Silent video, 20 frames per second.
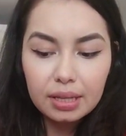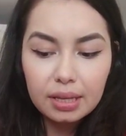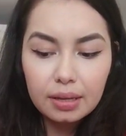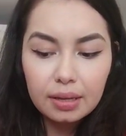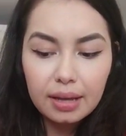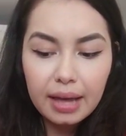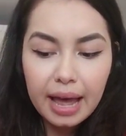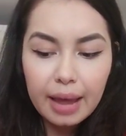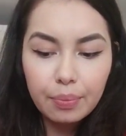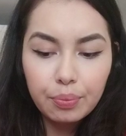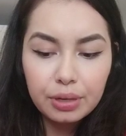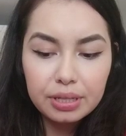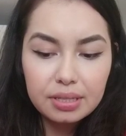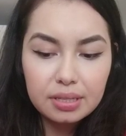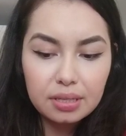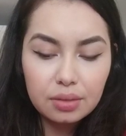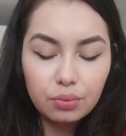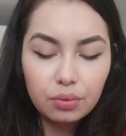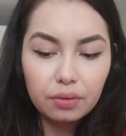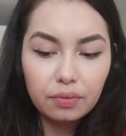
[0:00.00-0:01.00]
the High
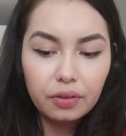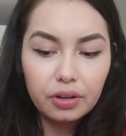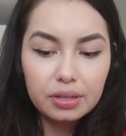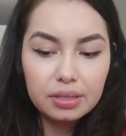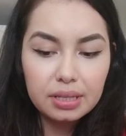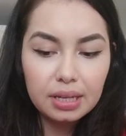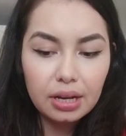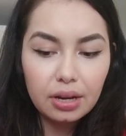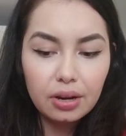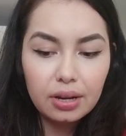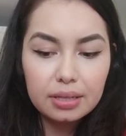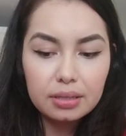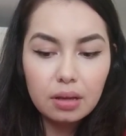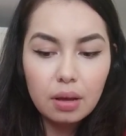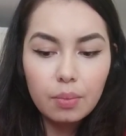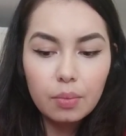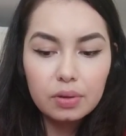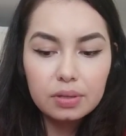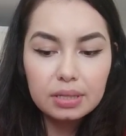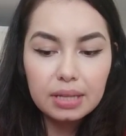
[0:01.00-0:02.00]
Priestess in reverse here, it's
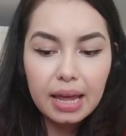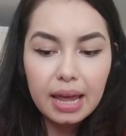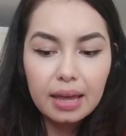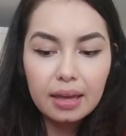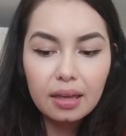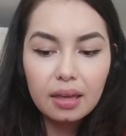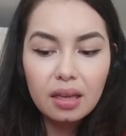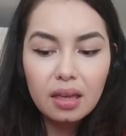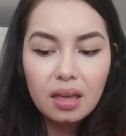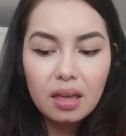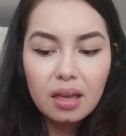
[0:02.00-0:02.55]
almost like